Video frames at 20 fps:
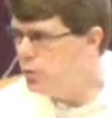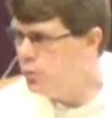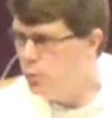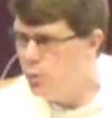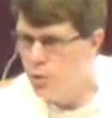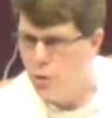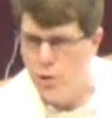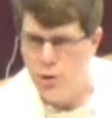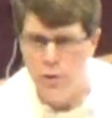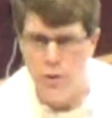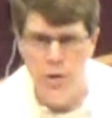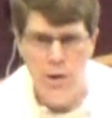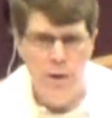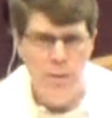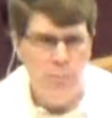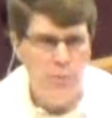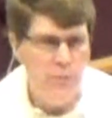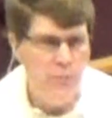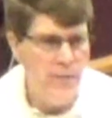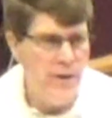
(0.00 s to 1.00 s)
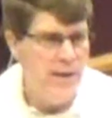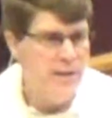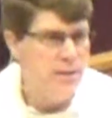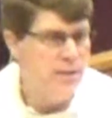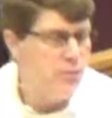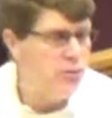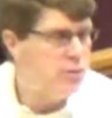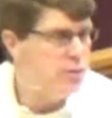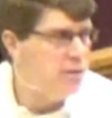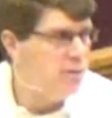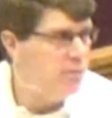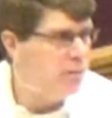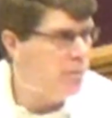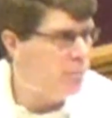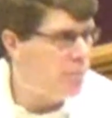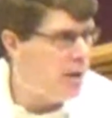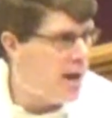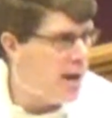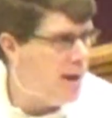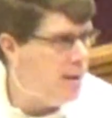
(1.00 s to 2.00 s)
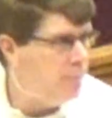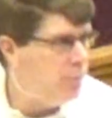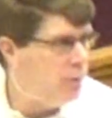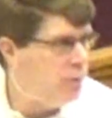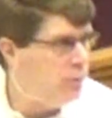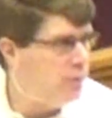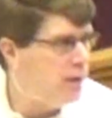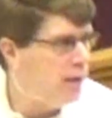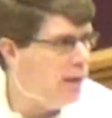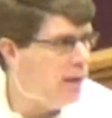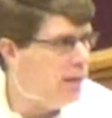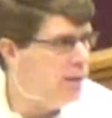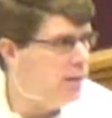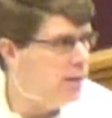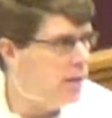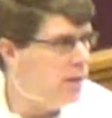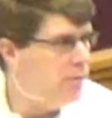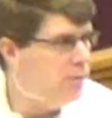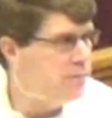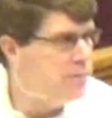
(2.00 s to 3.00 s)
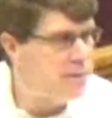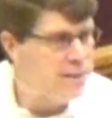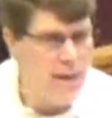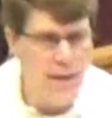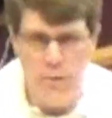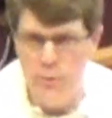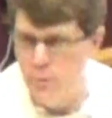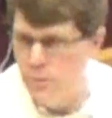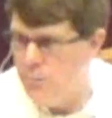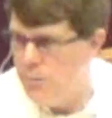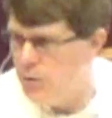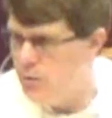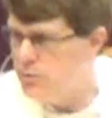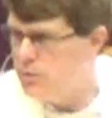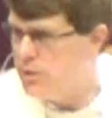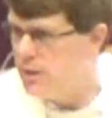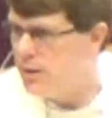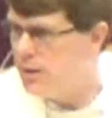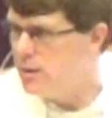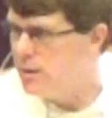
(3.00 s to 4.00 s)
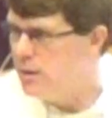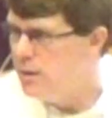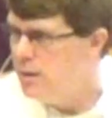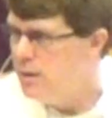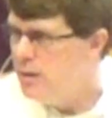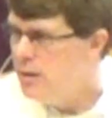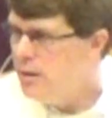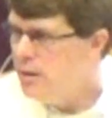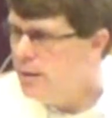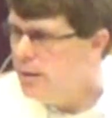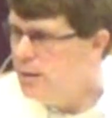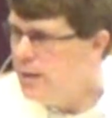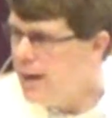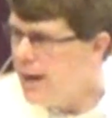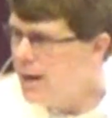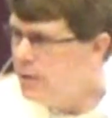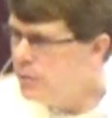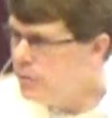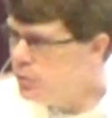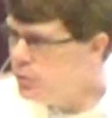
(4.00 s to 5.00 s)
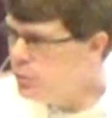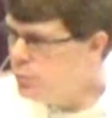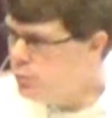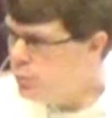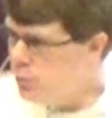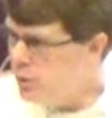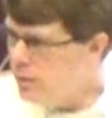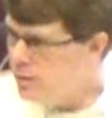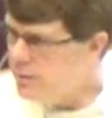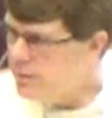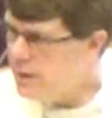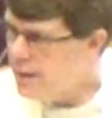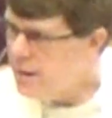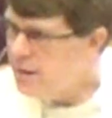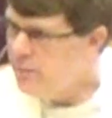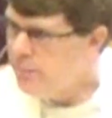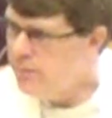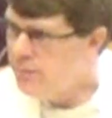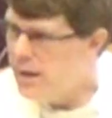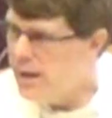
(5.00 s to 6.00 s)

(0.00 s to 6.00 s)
who were professors of the Bible and of sacred music, gathered what they